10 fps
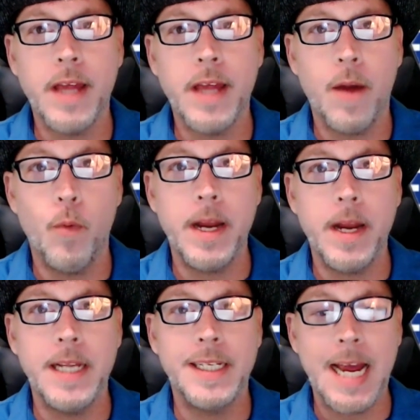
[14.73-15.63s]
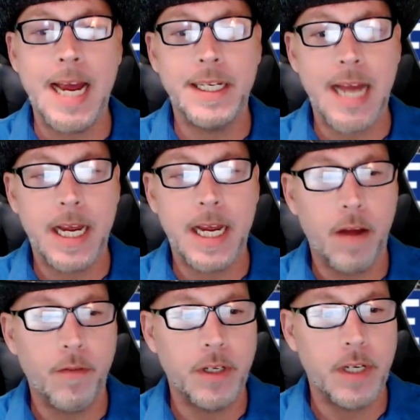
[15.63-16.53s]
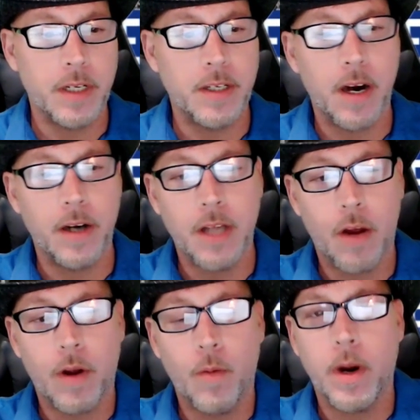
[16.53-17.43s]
that Whitney Stakes Day coverage at Saratoga,